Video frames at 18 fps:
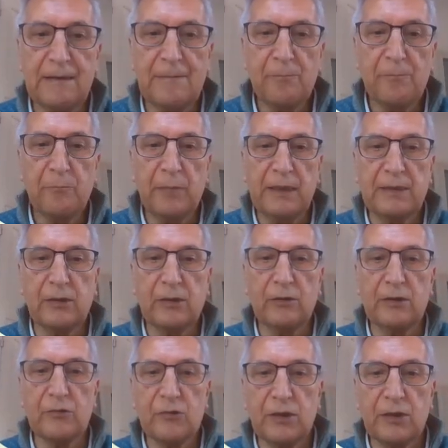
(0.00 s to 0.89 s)
based
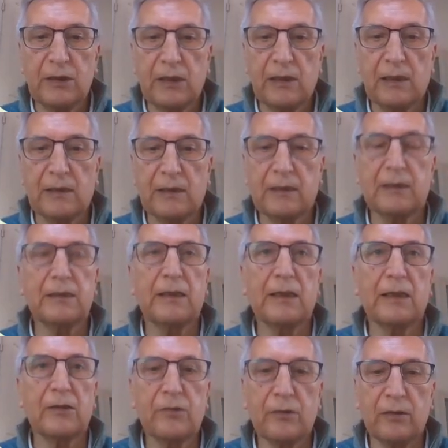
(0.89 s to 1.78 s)
on a general
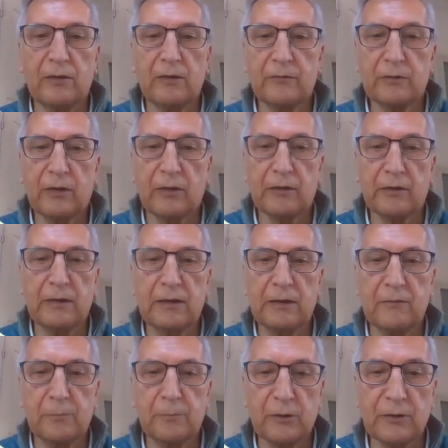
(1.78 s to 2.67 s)
architecture of
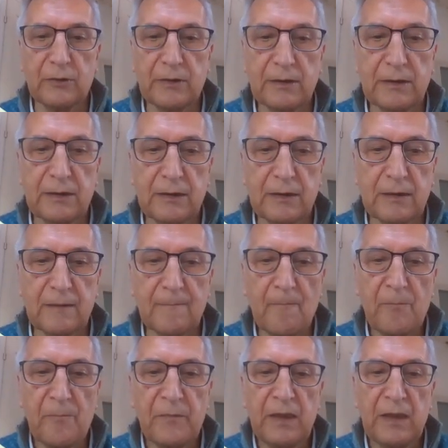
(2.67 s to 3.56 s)
cognitive processes.
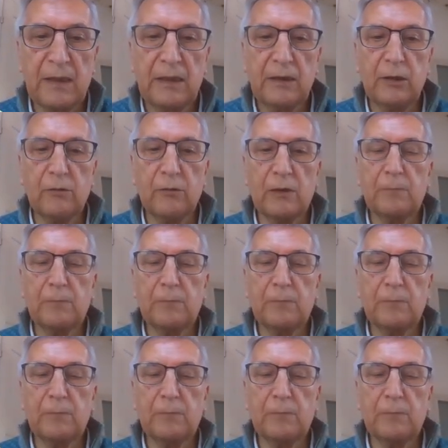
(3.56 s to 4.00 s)
Newell